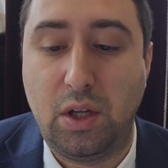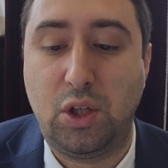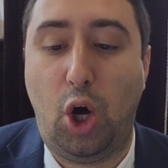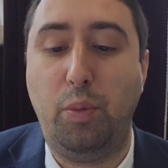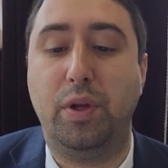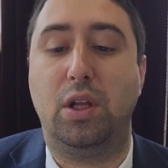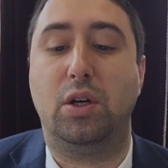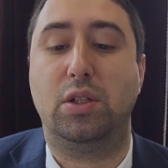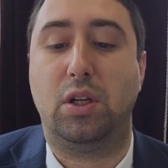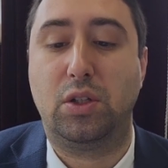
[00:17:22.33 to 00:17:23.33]
Toch
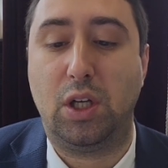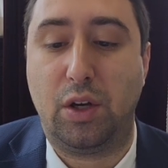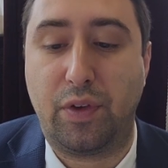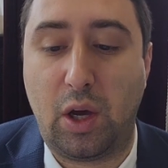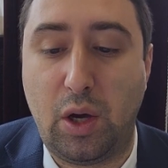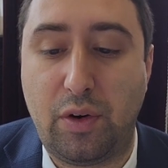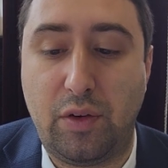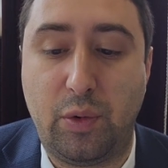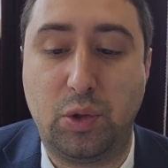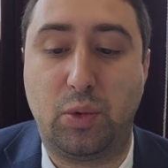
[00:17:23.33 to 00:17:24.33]
Belos Lo Savi. However, if
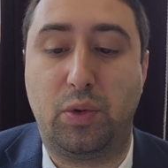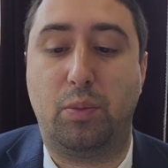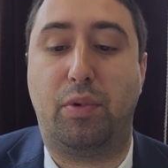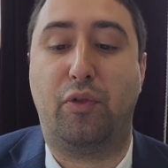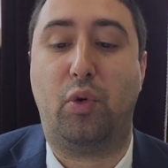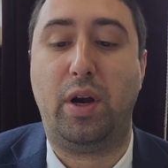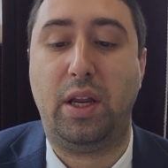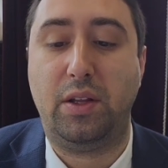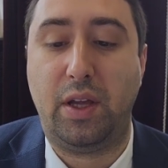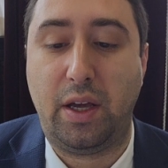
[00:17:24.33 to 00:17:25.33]
it was before
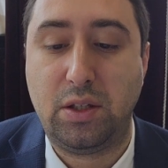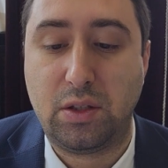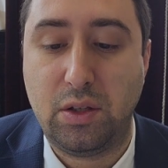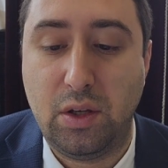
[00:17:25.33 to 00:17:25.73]
80 days,